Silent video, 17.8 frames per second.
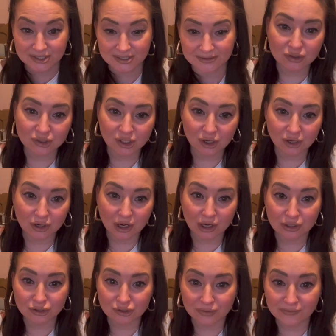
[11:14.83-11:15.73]
Also got
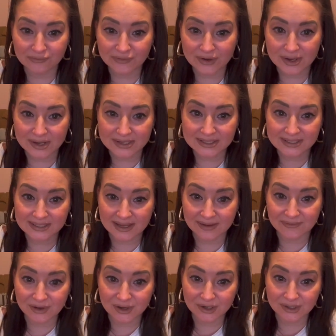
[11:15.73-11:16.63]
done for
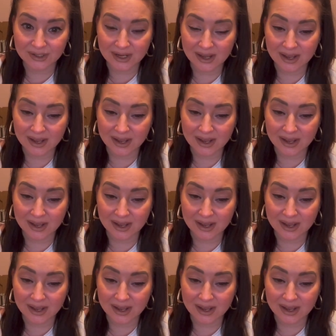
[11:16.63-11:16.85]
seven